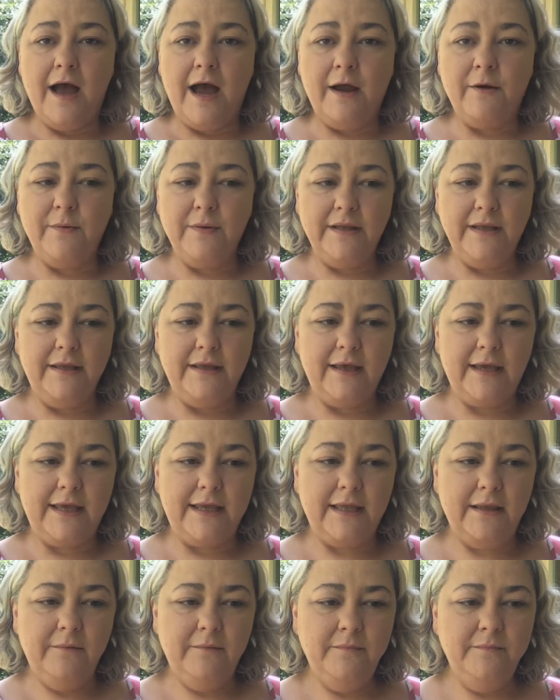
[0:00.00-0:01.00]
I really,
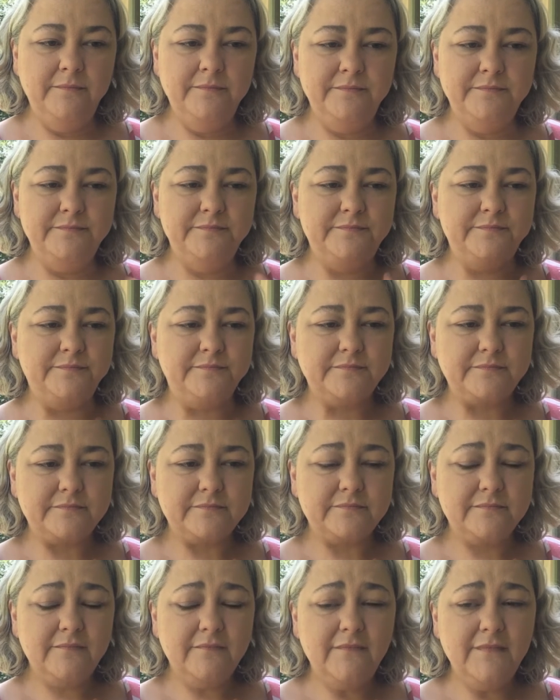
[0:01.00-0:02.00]

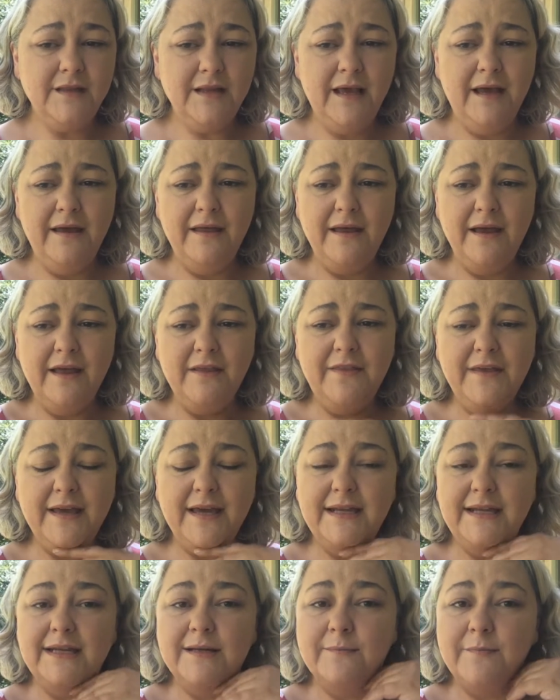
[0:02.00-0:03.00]
I think
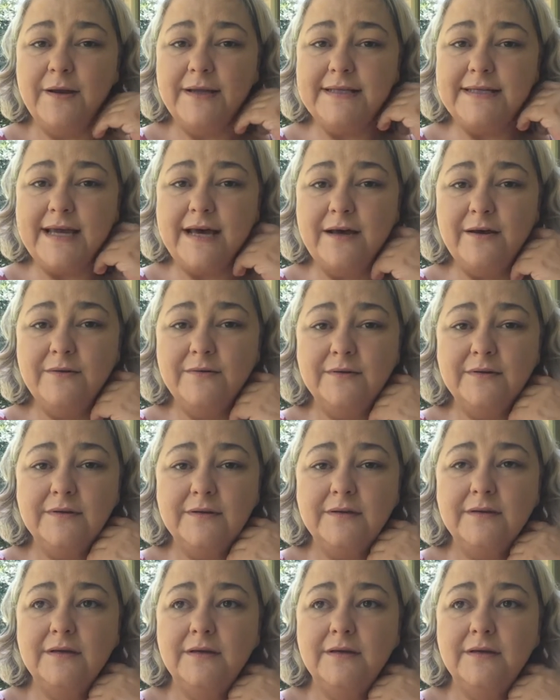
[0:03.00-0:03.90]
I need to break down